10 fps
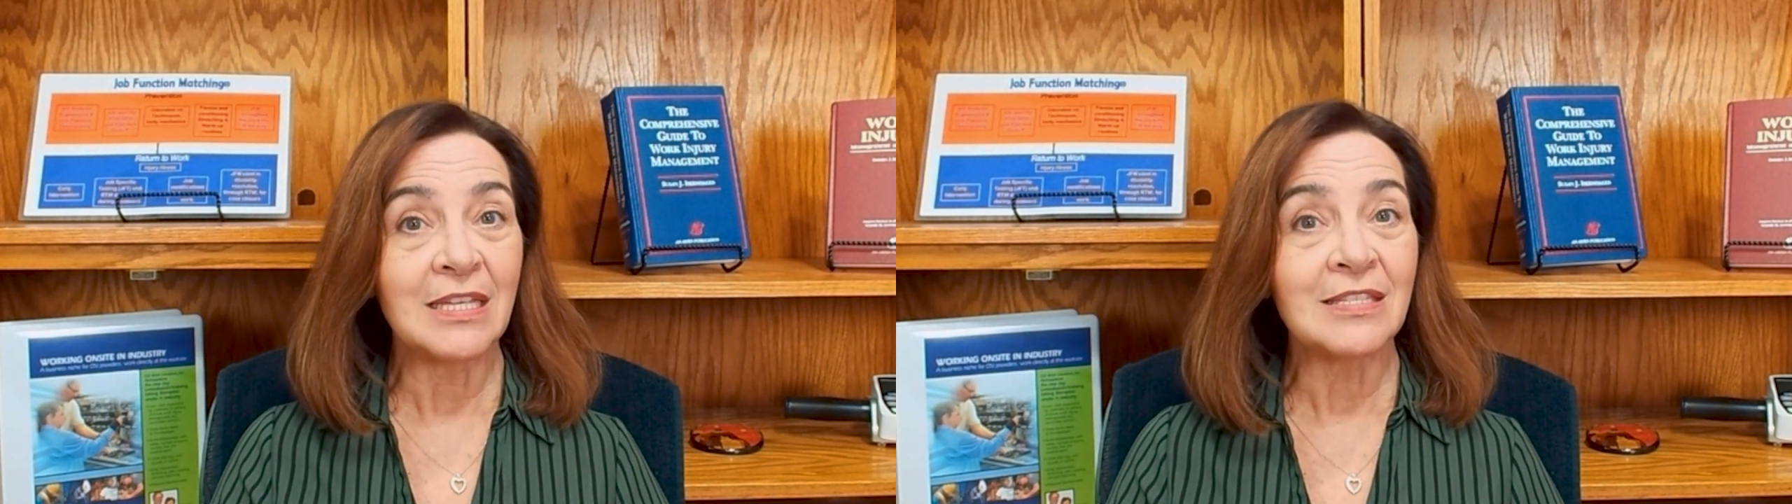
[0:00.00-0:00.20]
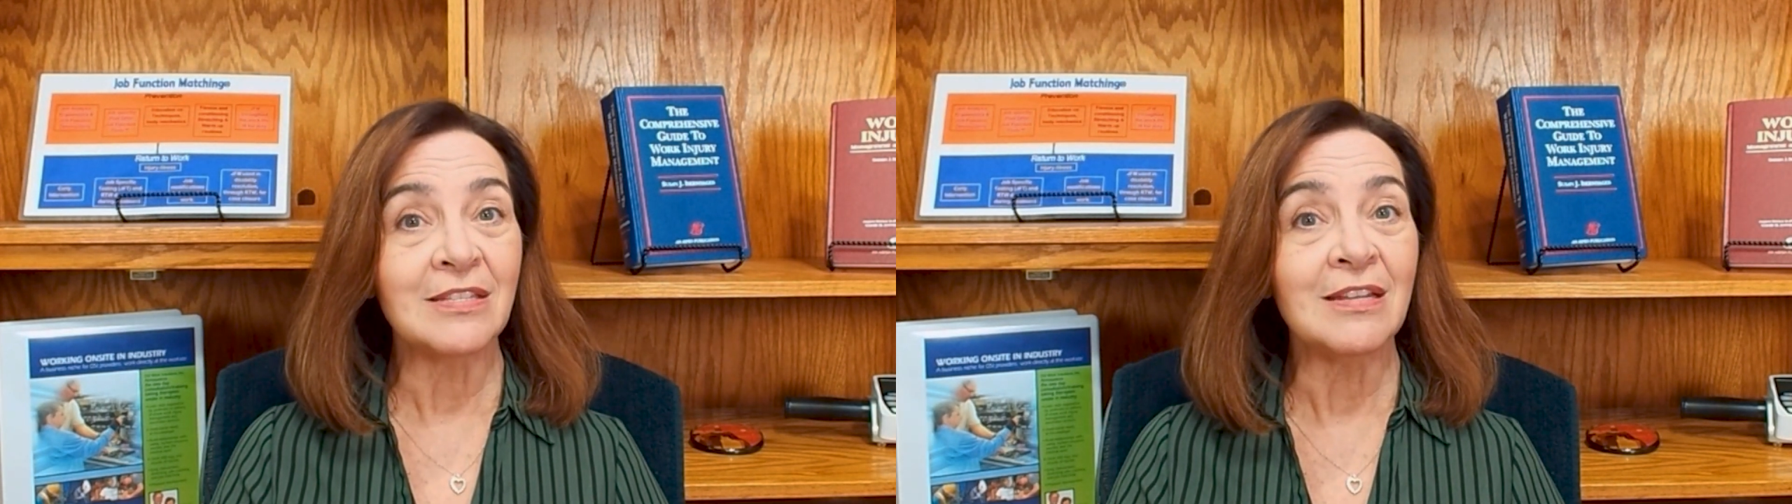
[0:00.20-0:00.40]

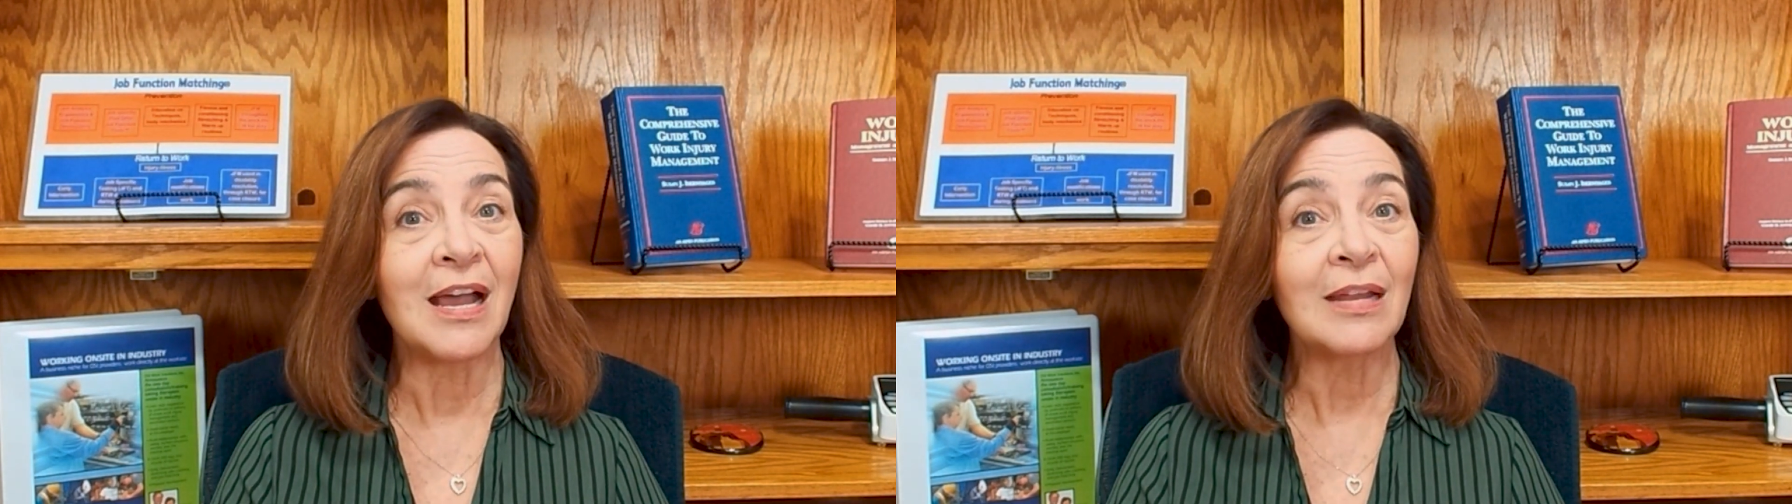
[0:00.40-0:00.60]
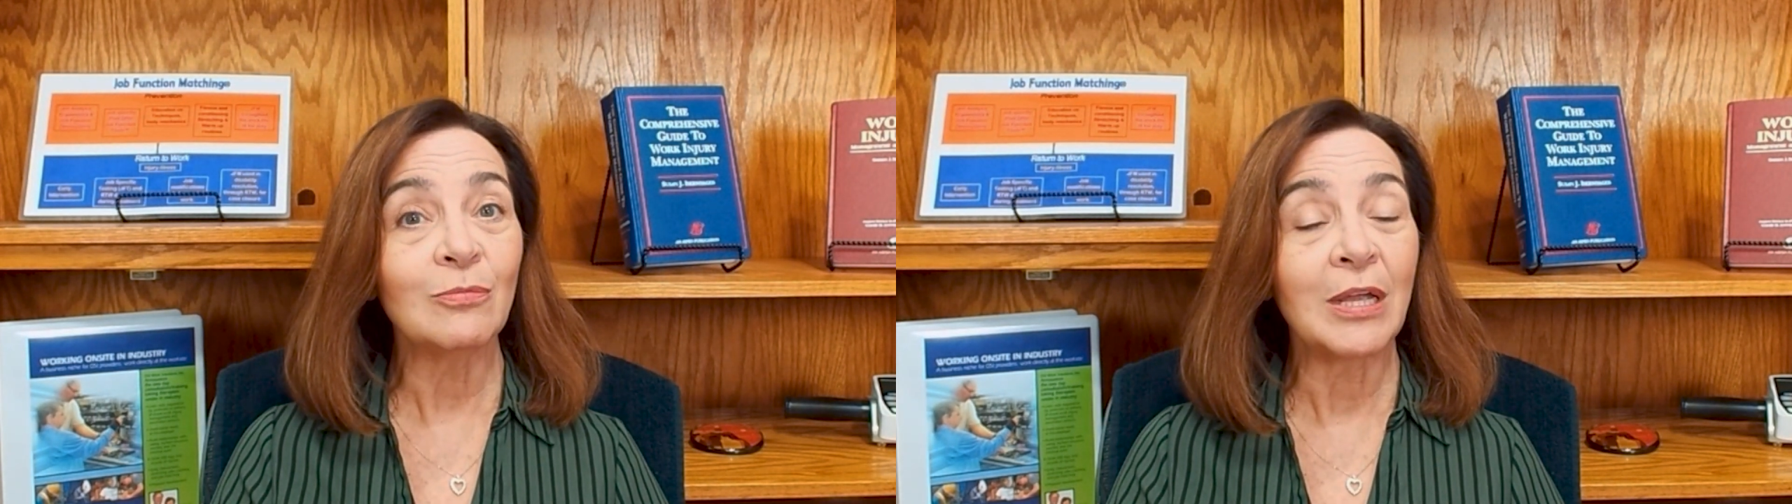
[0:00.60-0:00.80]
is
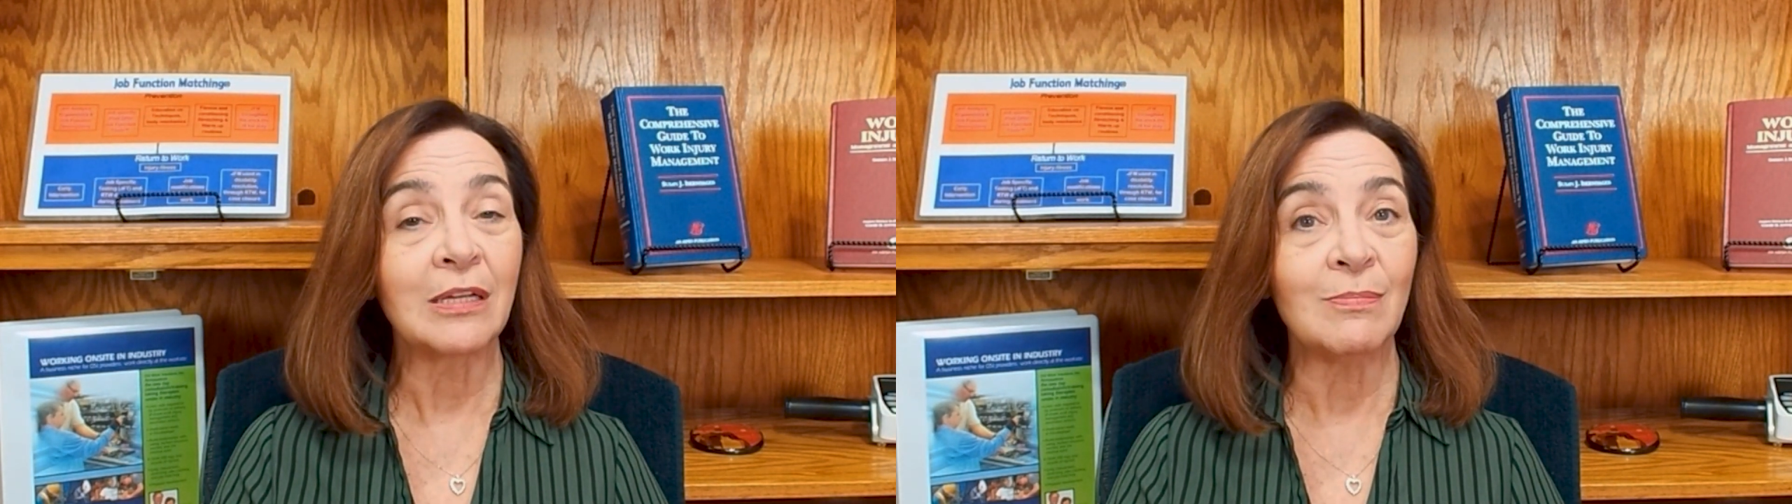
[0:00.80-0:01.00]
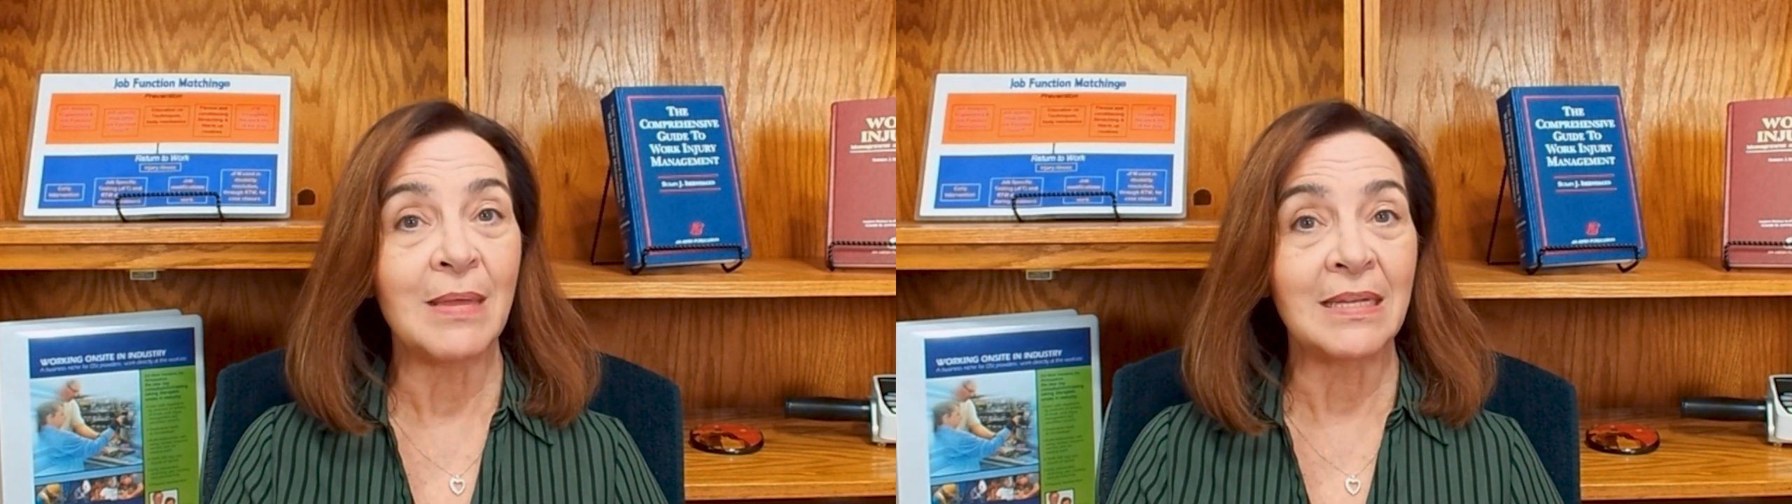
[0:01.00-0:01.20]
not
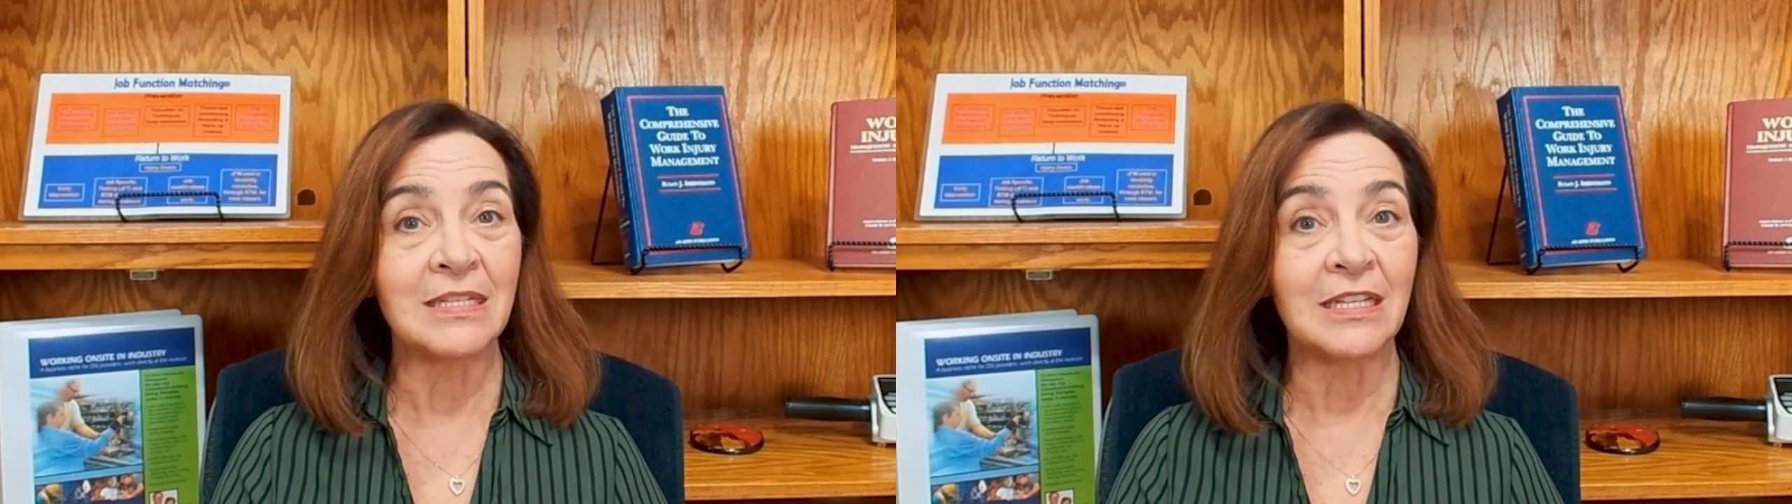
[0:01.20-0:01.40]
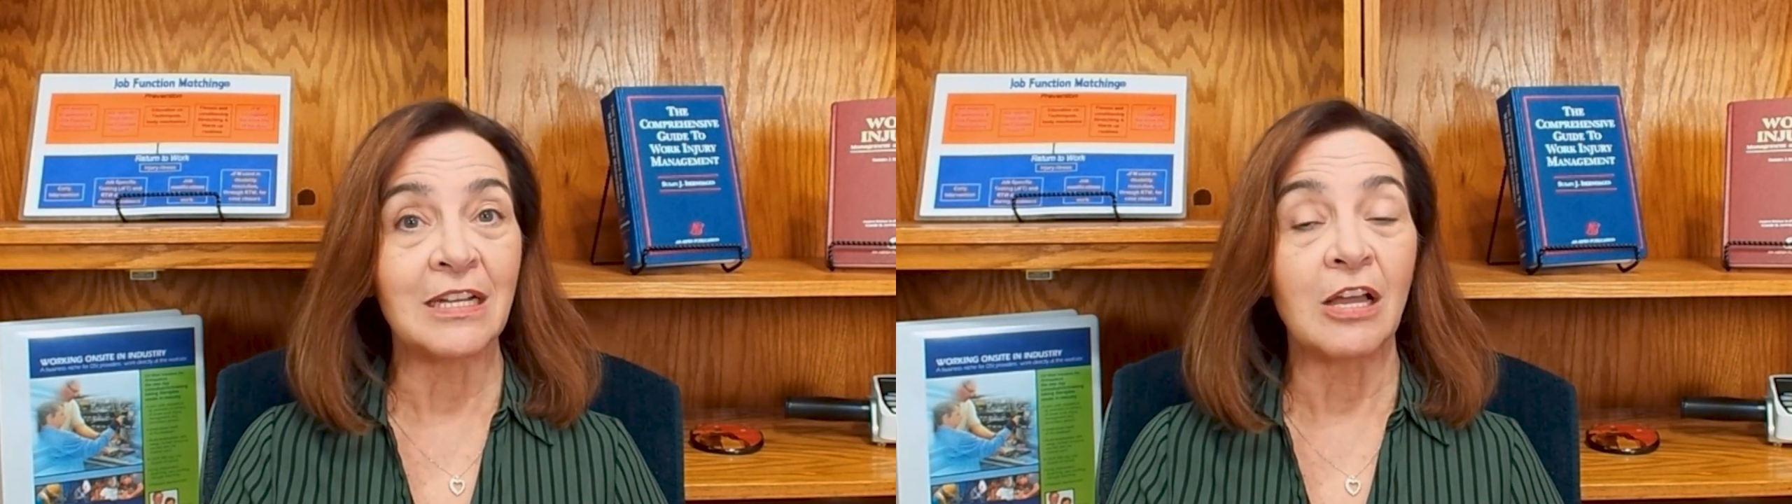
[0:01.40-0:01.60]
recommended